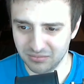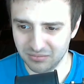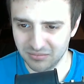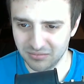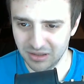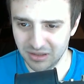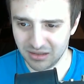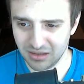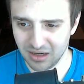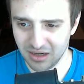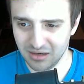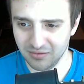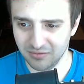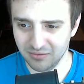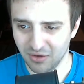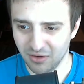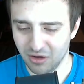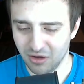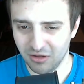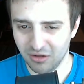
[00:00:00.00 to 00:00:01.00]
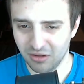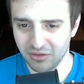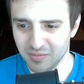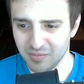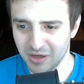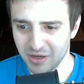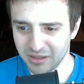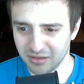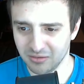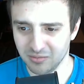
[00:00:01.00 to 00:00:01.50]
that kind of all the
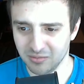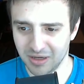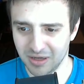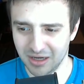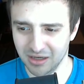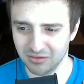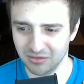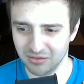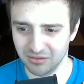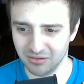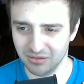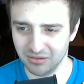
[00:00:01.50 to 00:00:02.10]
muscle behind,